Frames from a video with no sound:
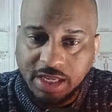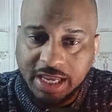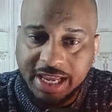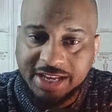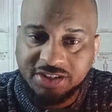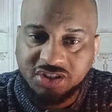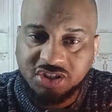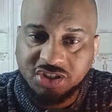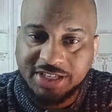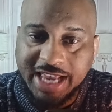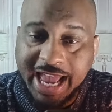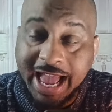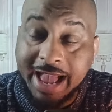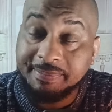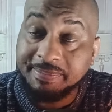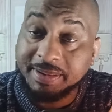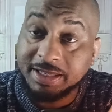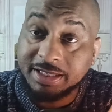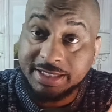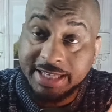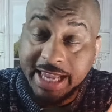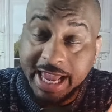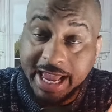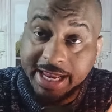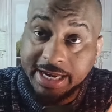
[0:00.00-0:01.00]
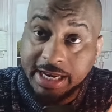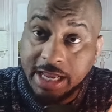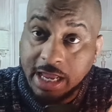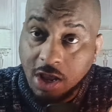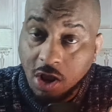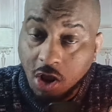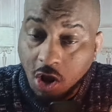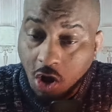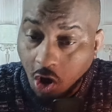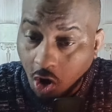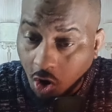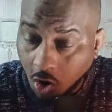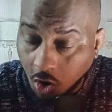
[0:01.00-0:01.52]
It just happens that
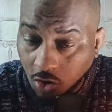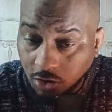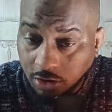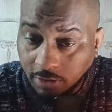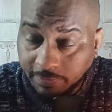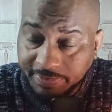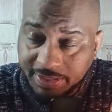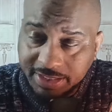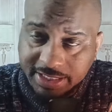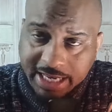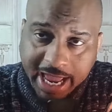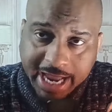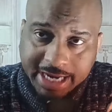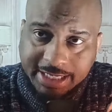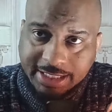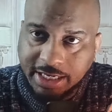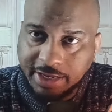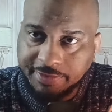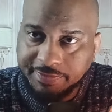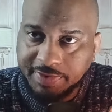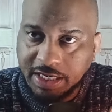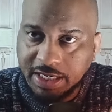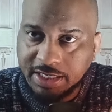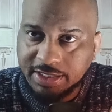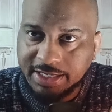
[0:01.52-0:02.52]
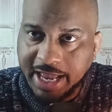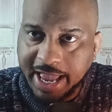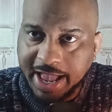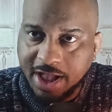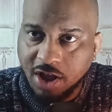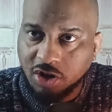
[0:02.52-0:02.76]
all of this activity is